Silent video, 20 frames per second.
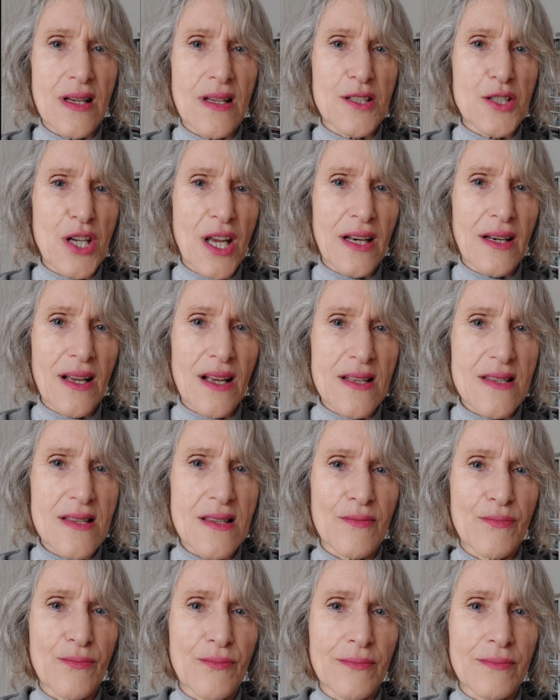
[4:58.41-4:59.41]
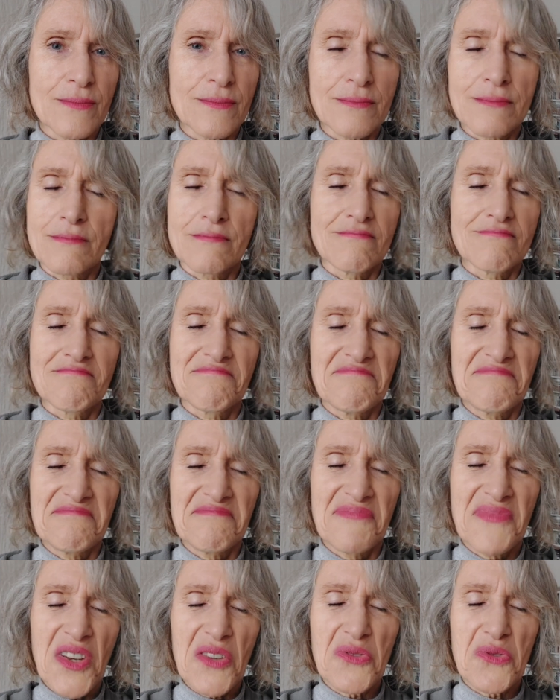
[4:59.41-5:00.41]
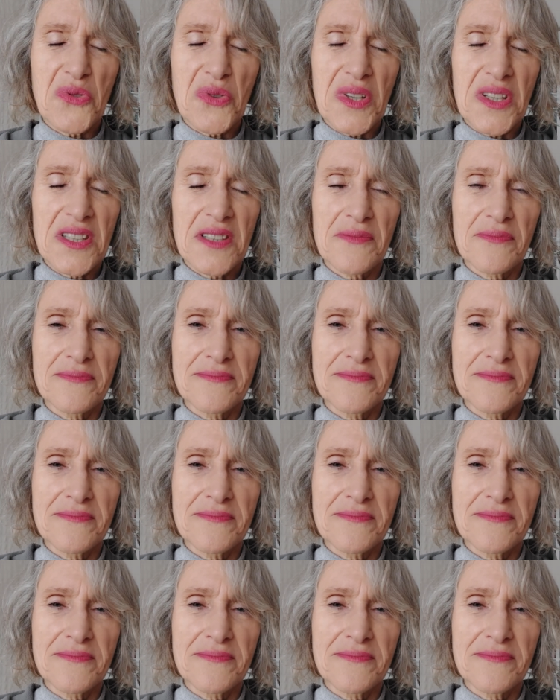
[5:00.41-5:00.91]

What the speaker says: agendas. Don't don't do it.